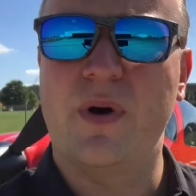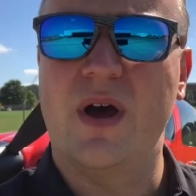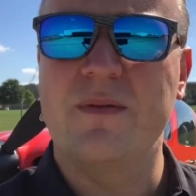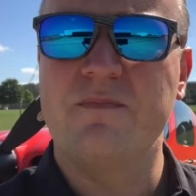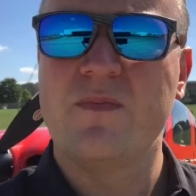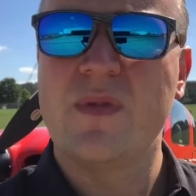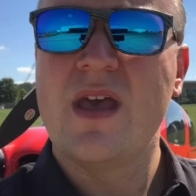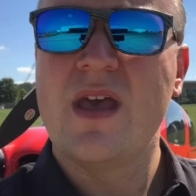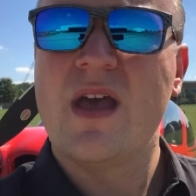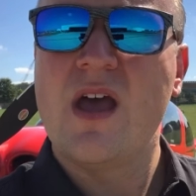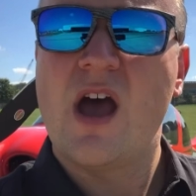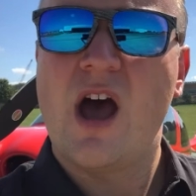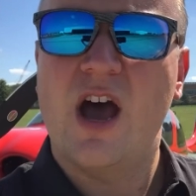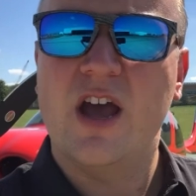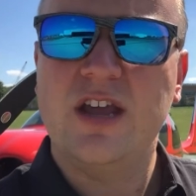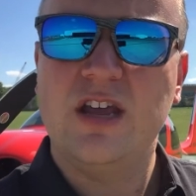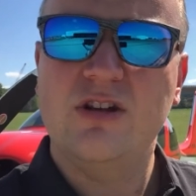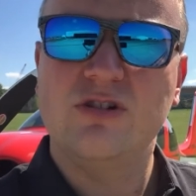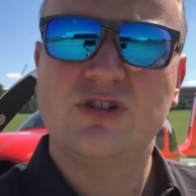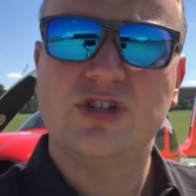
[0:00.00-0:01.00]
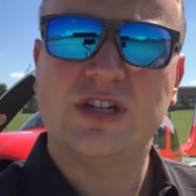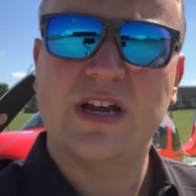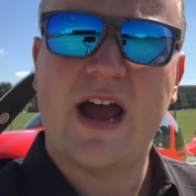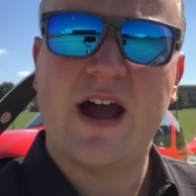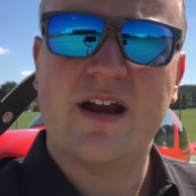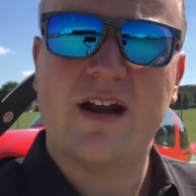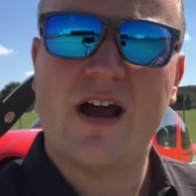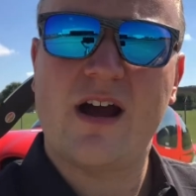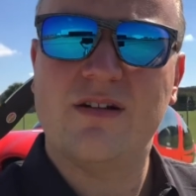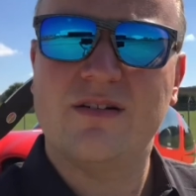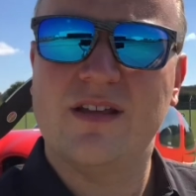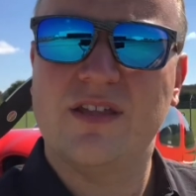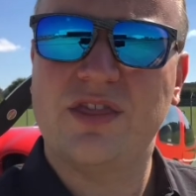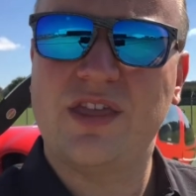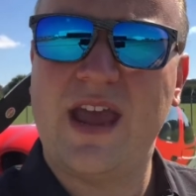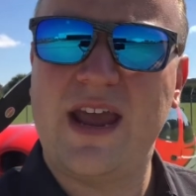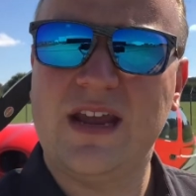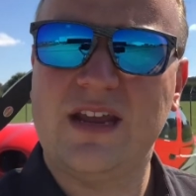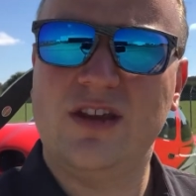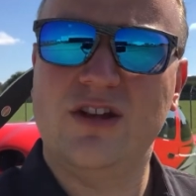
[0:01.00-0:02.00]
But a huge shout out and a
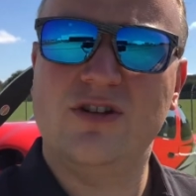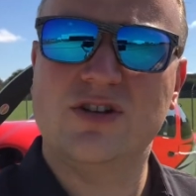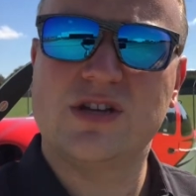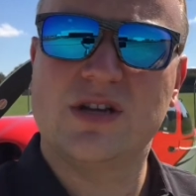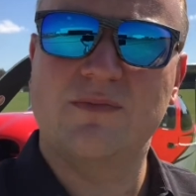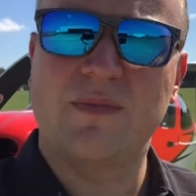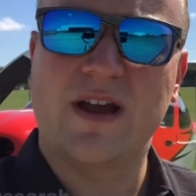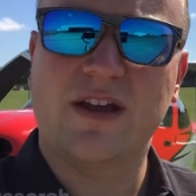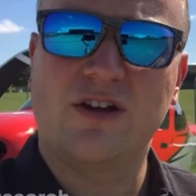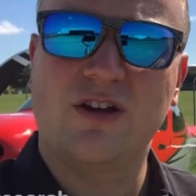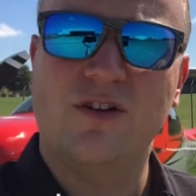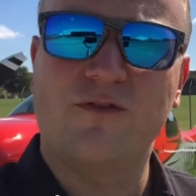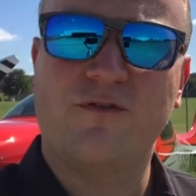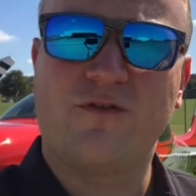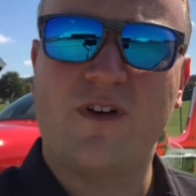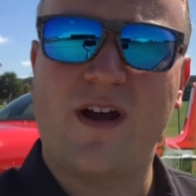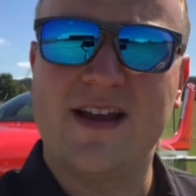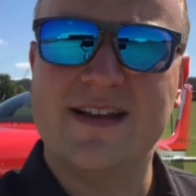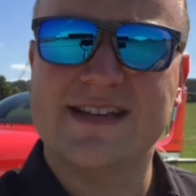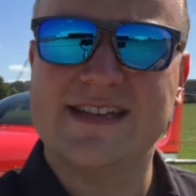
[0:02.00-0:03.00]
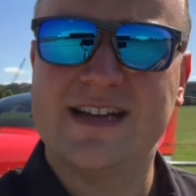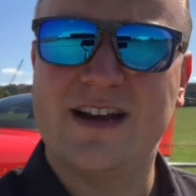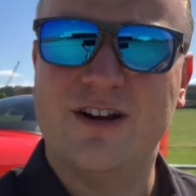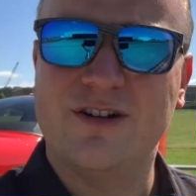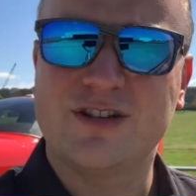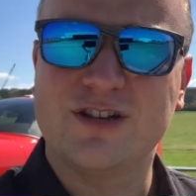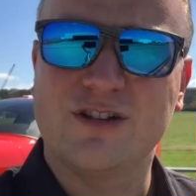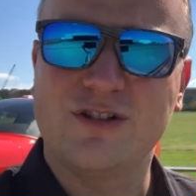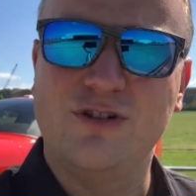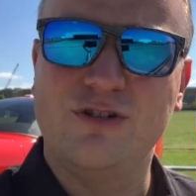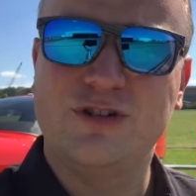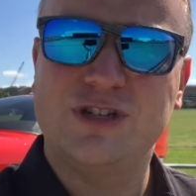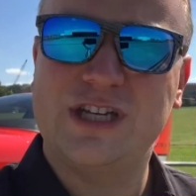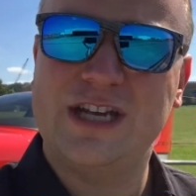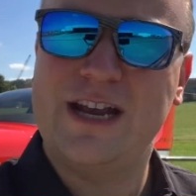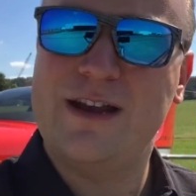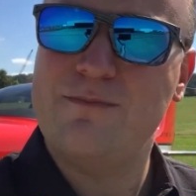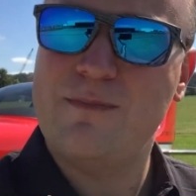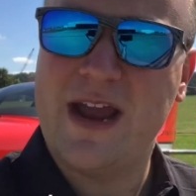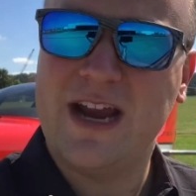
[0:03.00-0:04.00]
thank you to my good friend Sarah
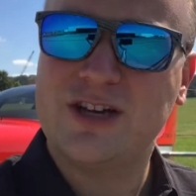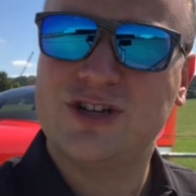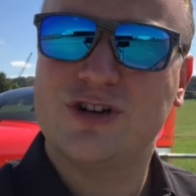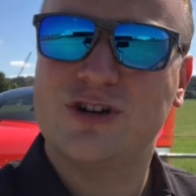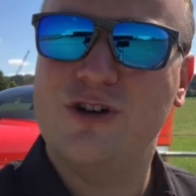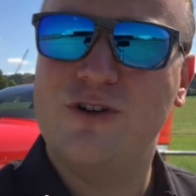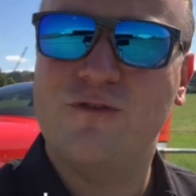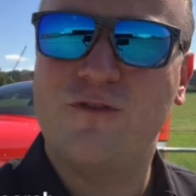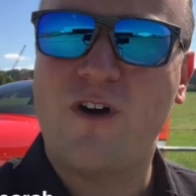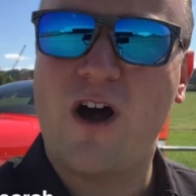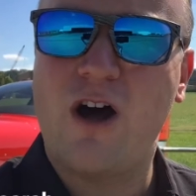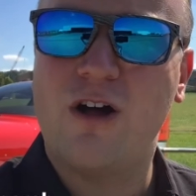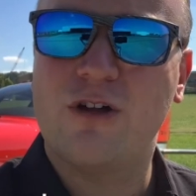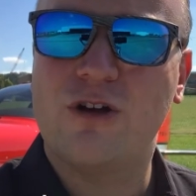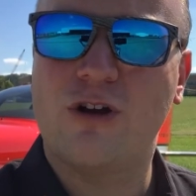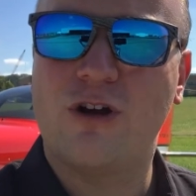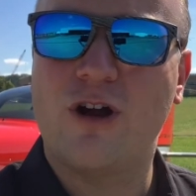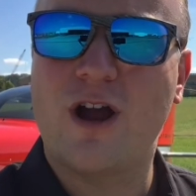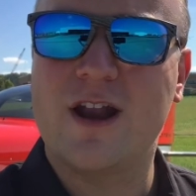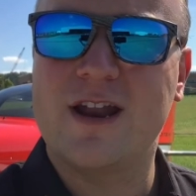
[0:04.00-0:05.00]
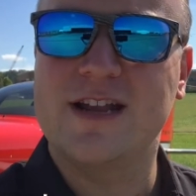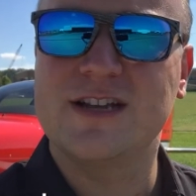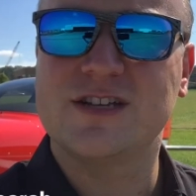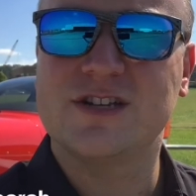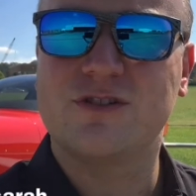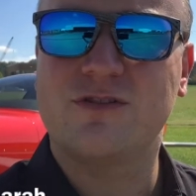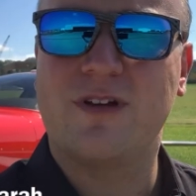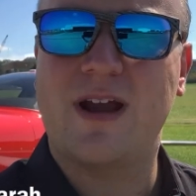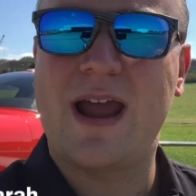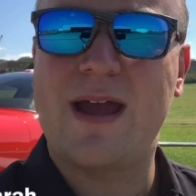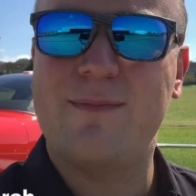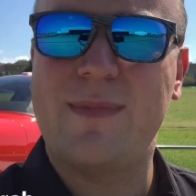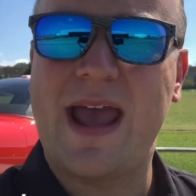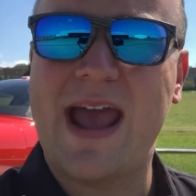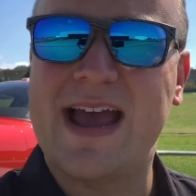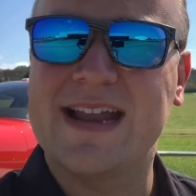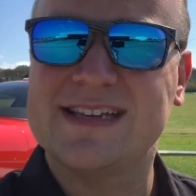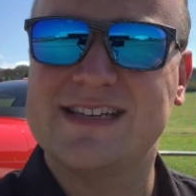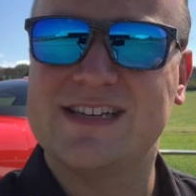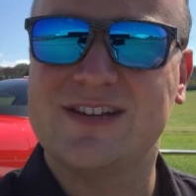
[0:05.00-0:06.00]
Talucci. Make sure you follow her on Instagram
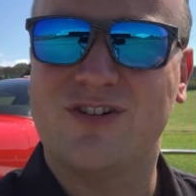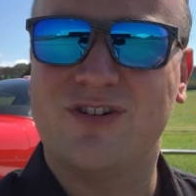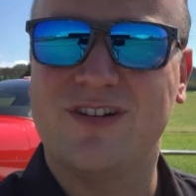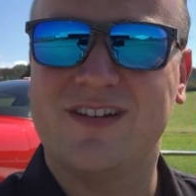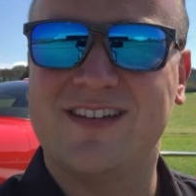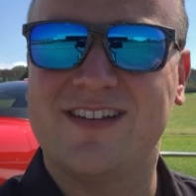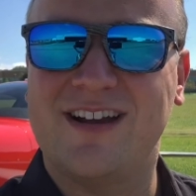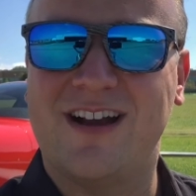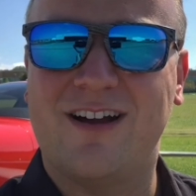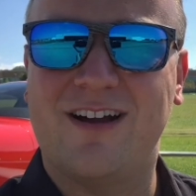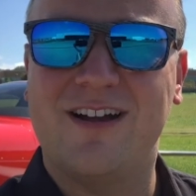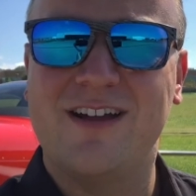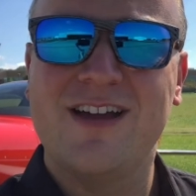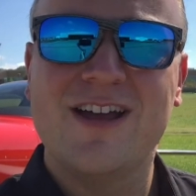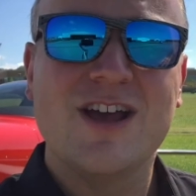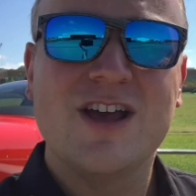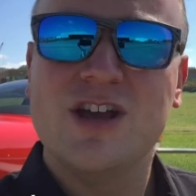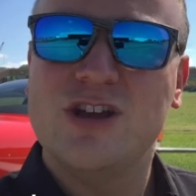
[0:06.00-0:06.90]
at Cirrus Sarah.